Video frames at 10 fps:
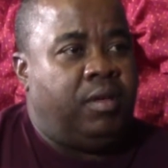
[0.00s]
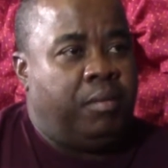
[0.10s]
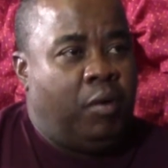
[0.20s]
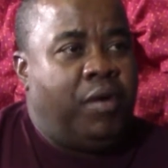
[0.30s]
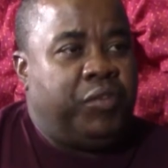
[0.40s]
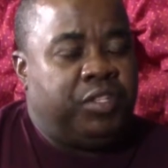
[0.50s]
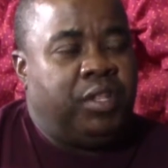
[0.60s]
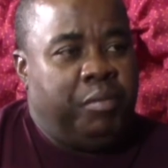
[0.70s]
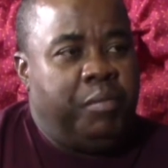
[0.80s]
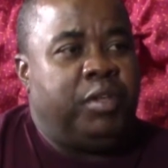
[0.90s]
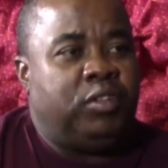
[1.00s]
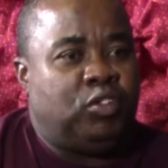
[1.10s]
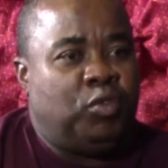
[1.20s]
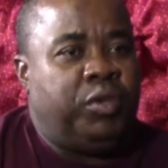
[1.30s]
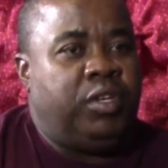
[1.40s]
My wife is Namibian,
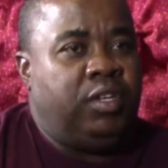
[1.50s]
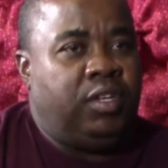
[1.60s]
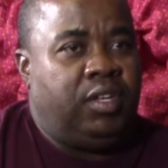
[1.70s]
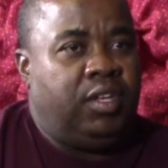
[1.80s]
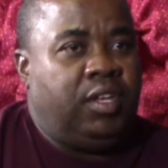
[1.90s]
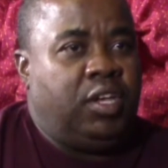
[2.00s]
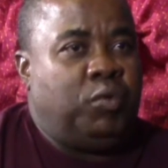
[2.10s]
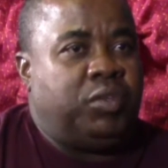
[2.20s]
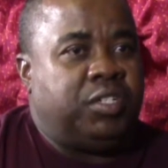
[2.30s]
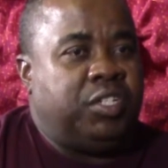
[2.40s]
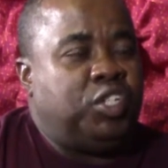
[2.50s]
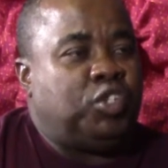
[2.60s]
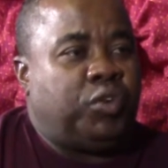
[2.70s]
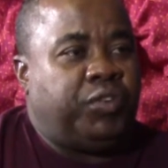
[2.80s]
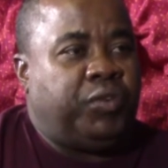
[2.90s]
so it was an easy
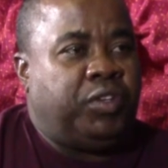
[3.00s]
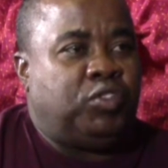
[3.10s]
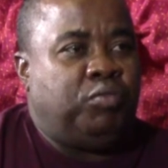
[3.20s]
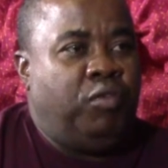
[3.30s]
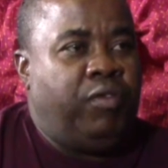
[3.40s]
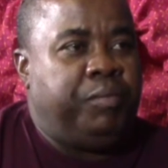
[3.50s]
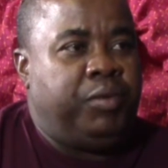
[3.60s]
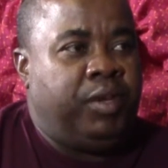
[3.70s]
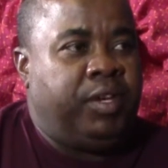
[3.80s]
choice for us to move up here.